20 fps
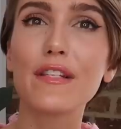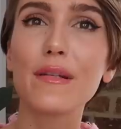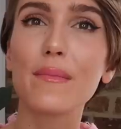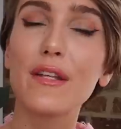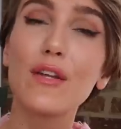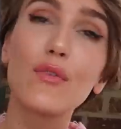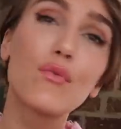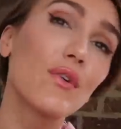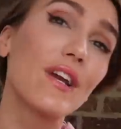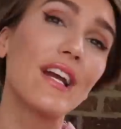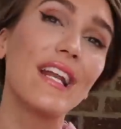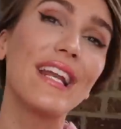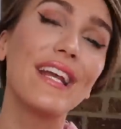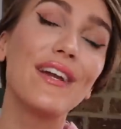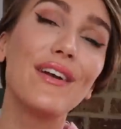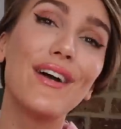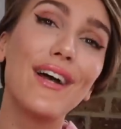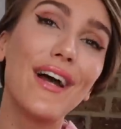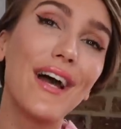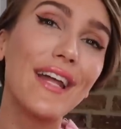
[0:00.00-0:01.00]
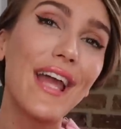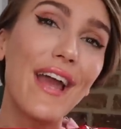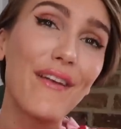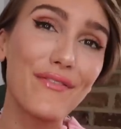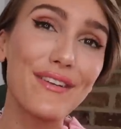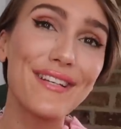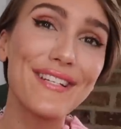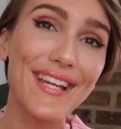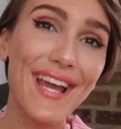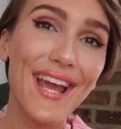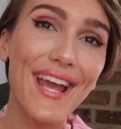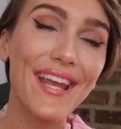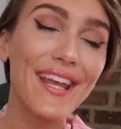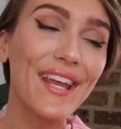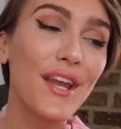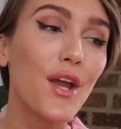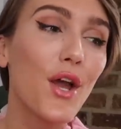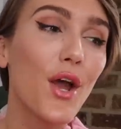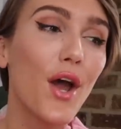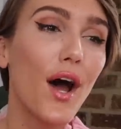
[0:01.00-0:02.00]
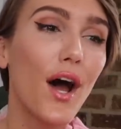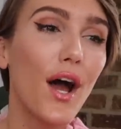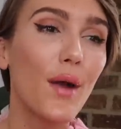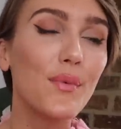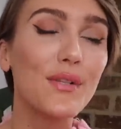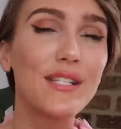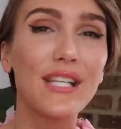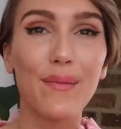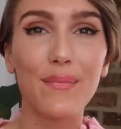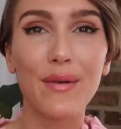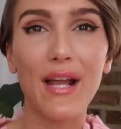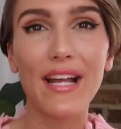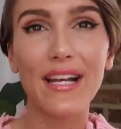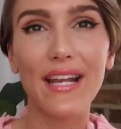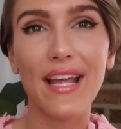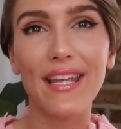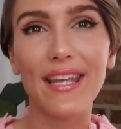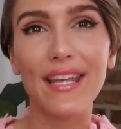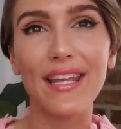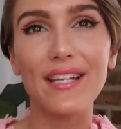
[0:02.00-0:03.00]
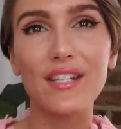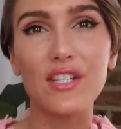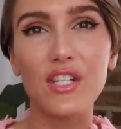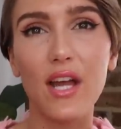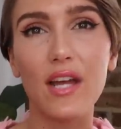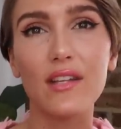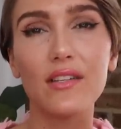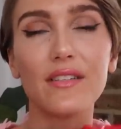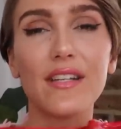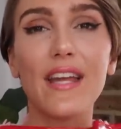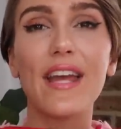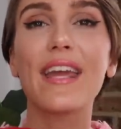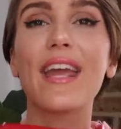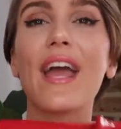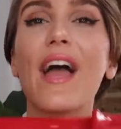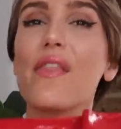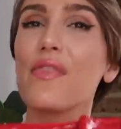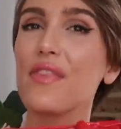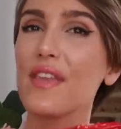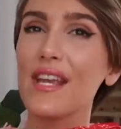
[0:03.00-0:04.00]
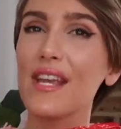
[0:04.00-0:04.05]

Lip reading: for something really every day, I would say black leggings, turtleneck, and